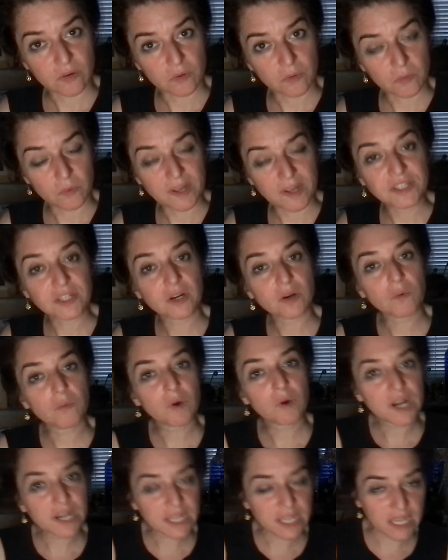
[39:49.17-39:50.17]
When you're
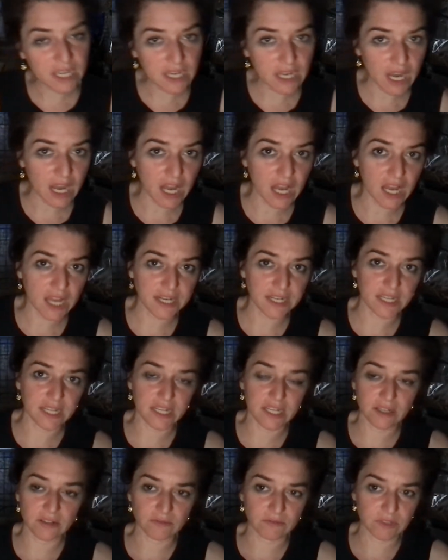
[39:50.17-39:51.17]
working on
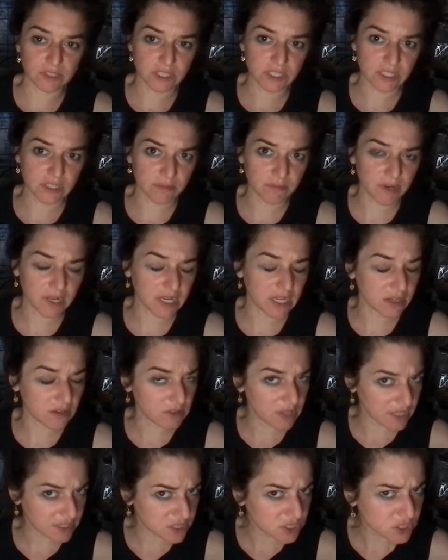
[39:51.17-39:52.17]
it with somebody
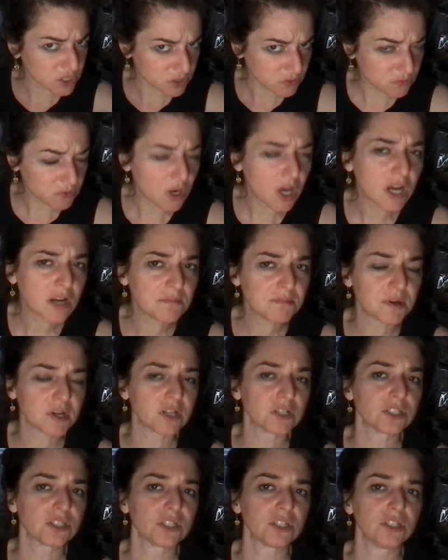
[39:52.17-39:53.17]
that's the wrong
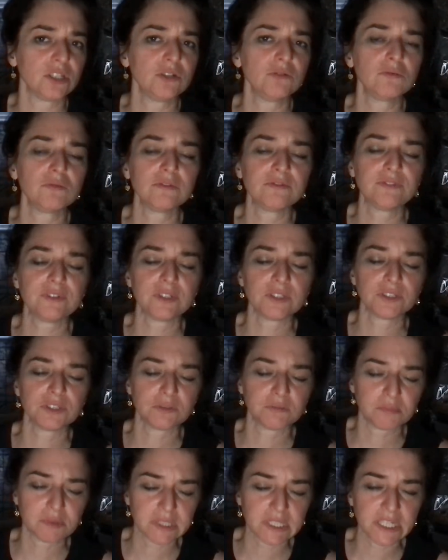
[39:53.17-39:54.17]
person, you will feel
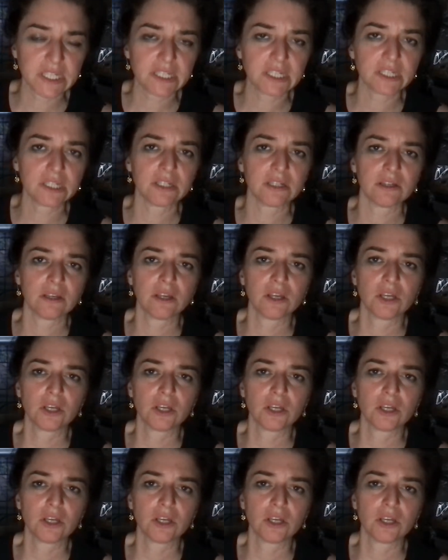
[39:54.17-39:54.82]
depleted,